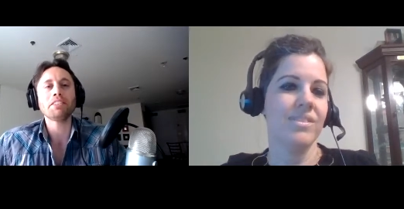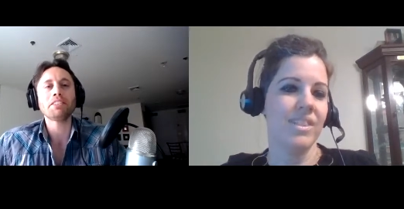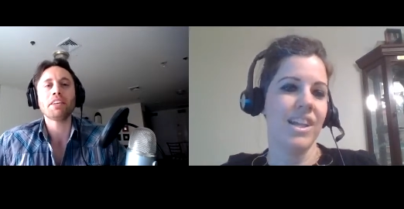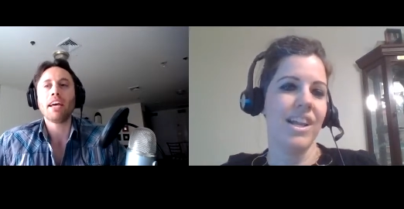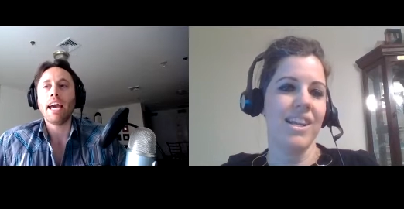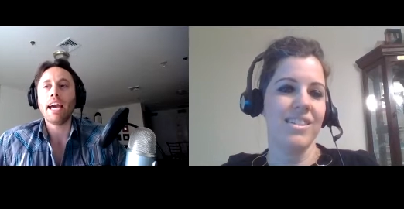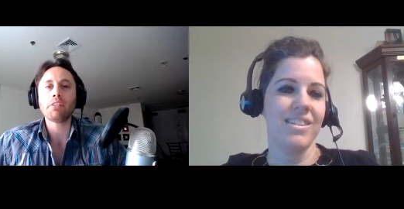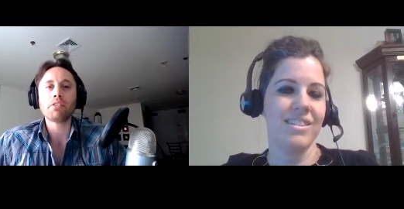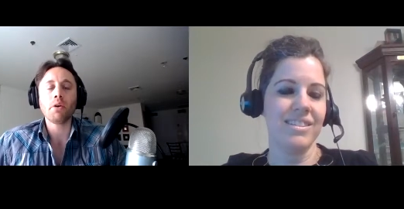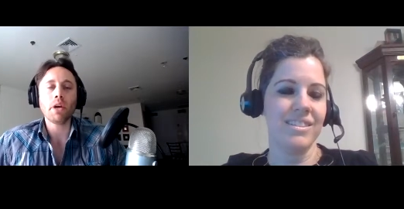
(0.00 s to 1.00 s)
Speaker 1: days yeah
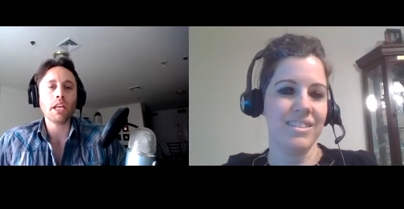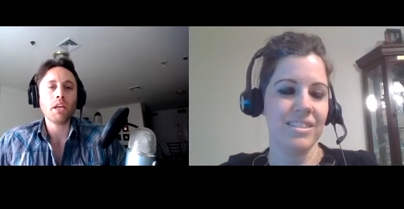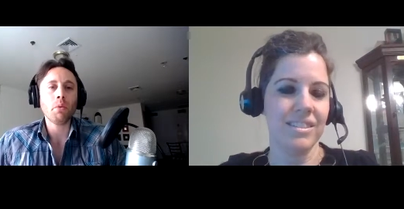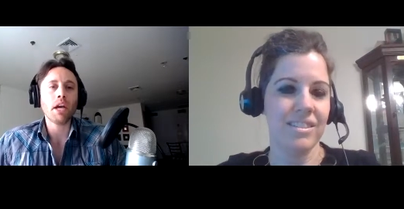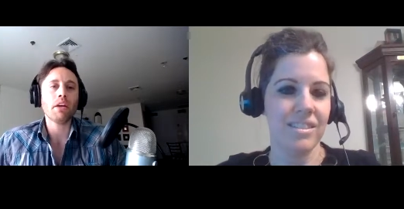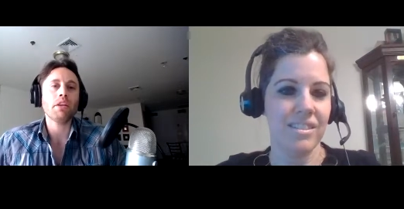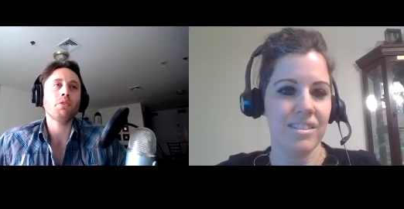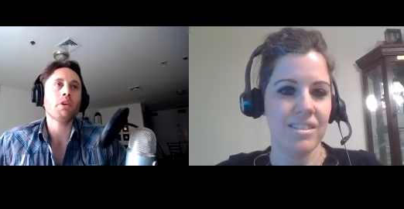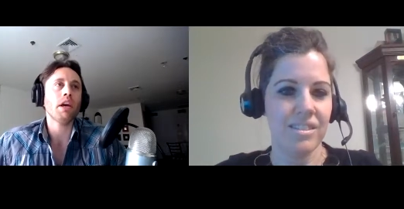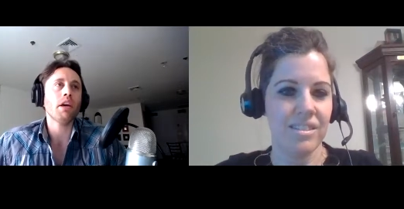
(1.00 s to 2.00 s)
and so any way that
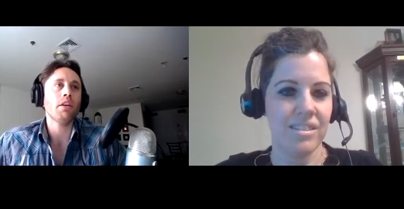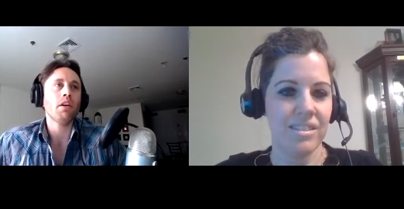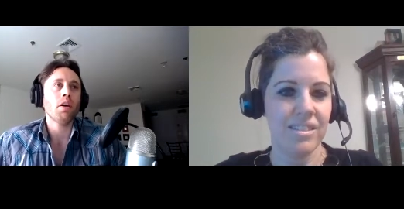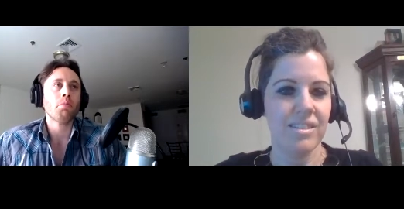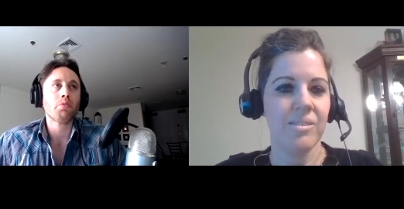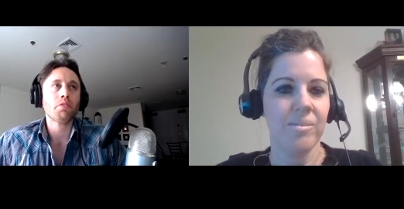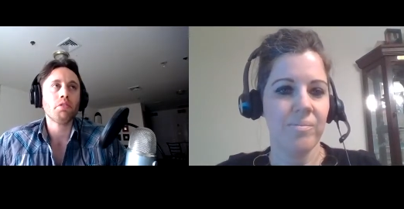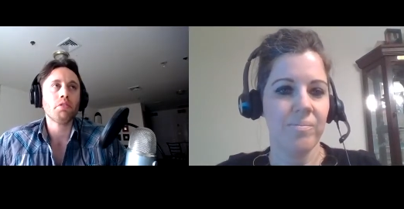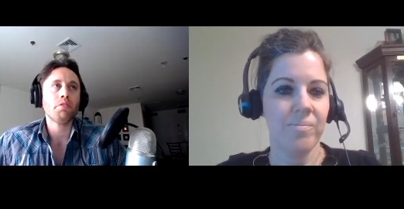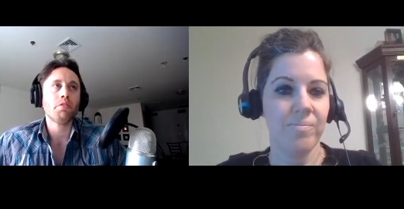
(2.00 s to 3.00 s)
you can
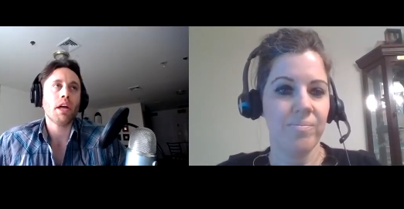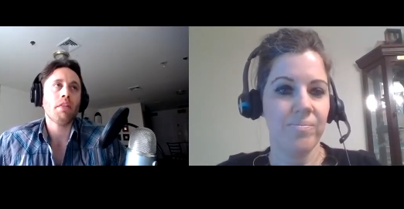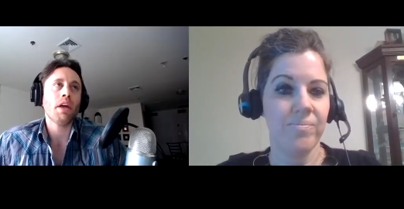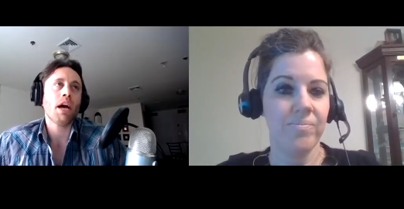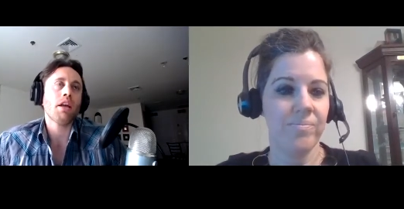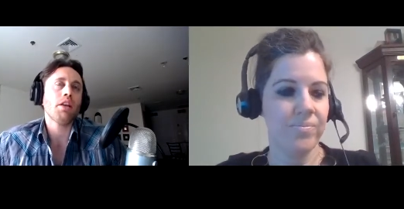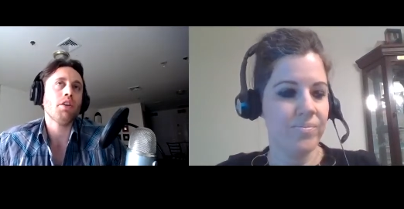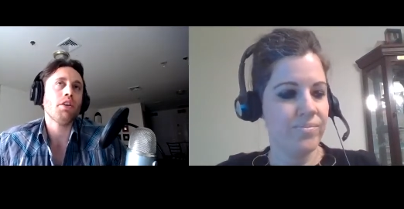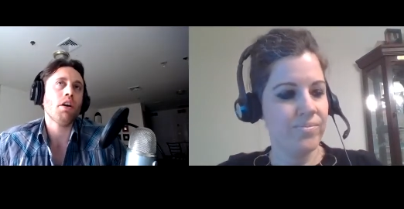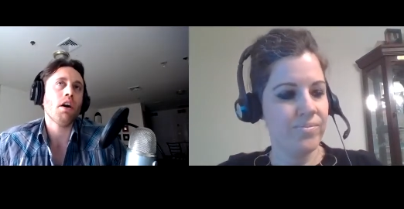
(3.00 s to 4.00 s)
prove that
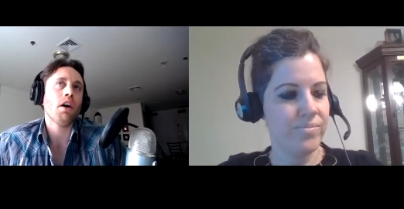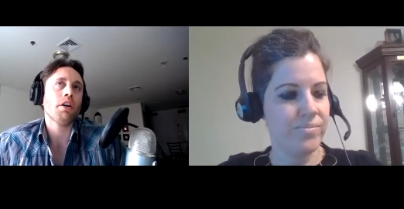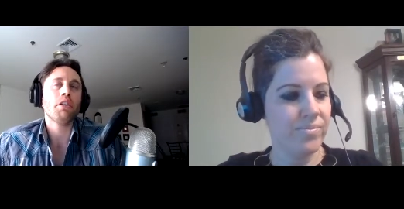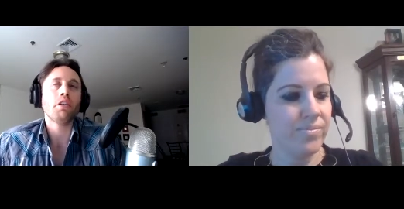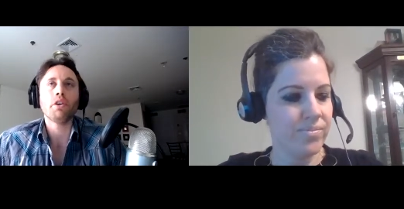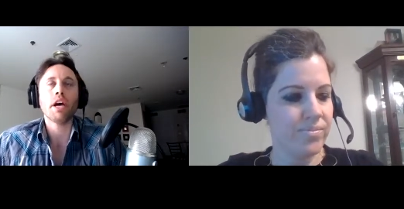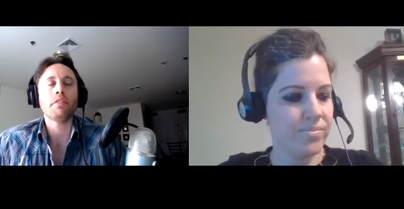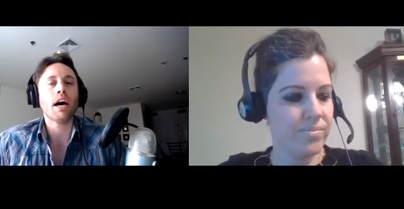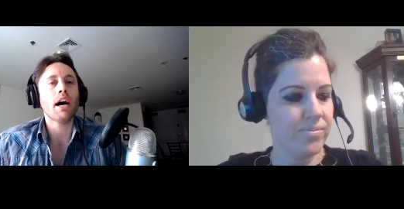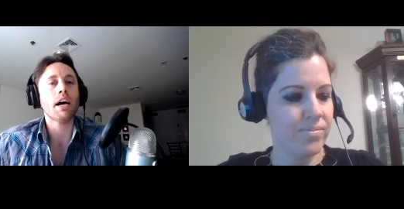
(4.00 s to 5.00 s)
uh, you know you have
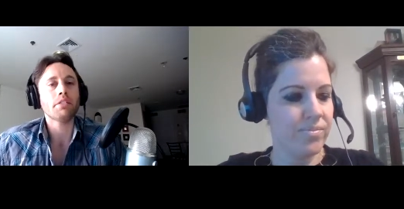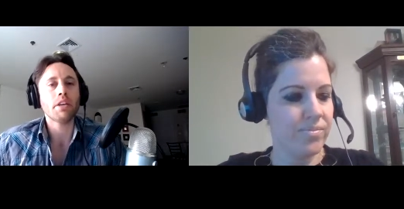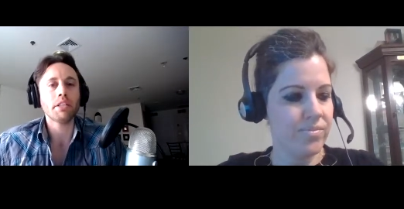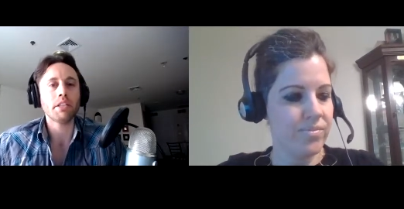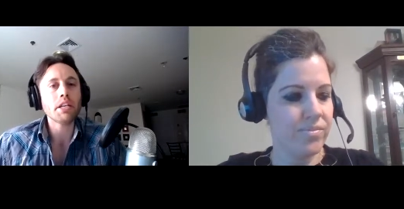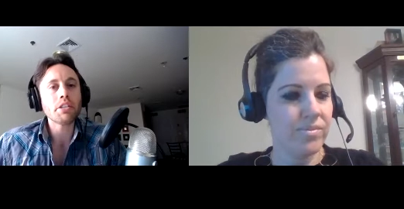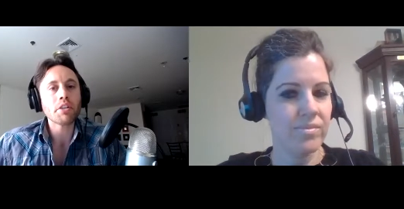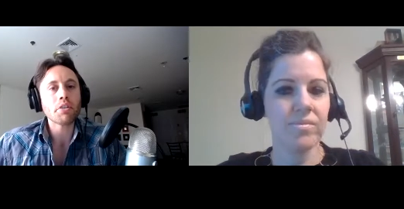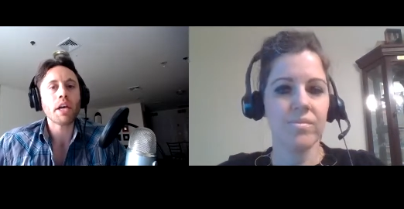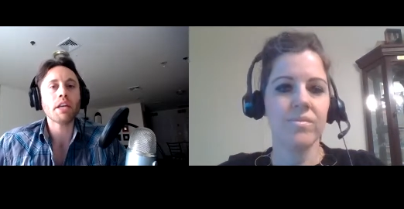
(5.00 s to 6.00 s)
a high
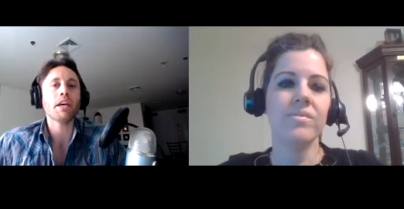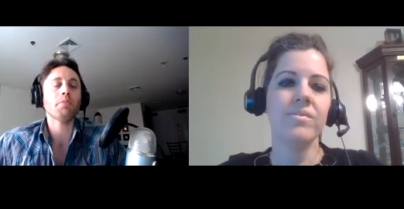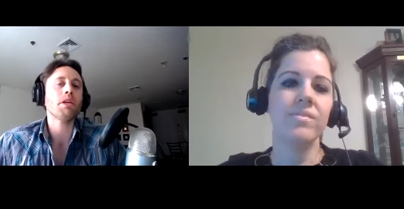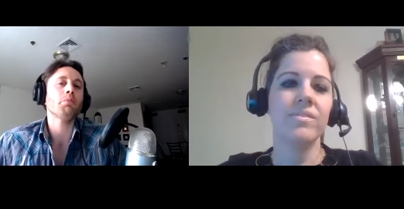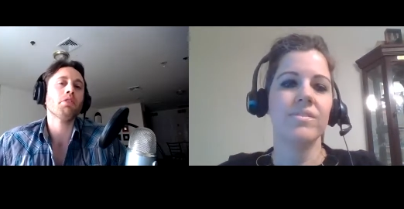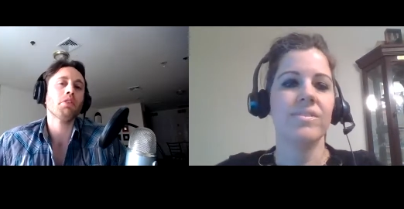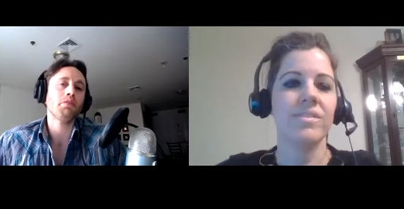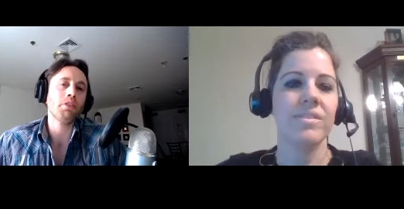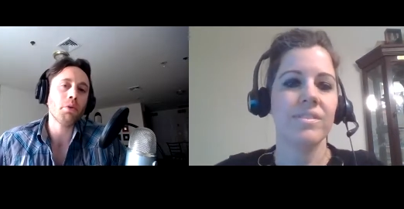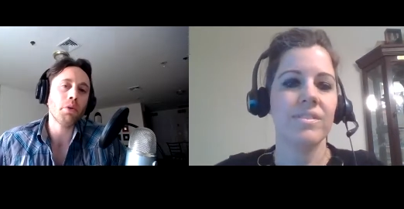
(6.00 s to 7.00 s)
citation rate that mm. people are mm.
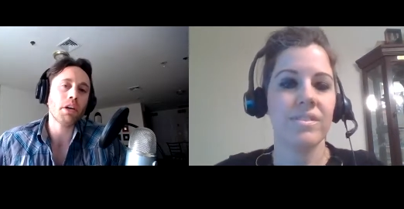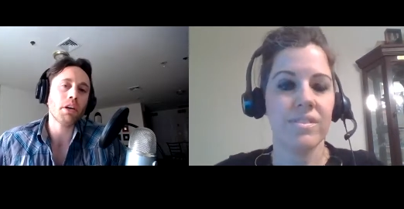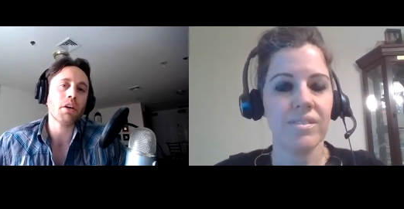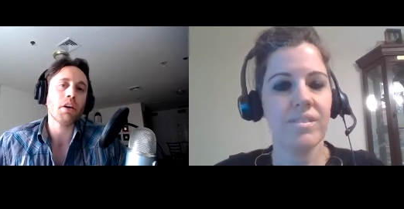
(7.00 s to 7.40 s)
viewing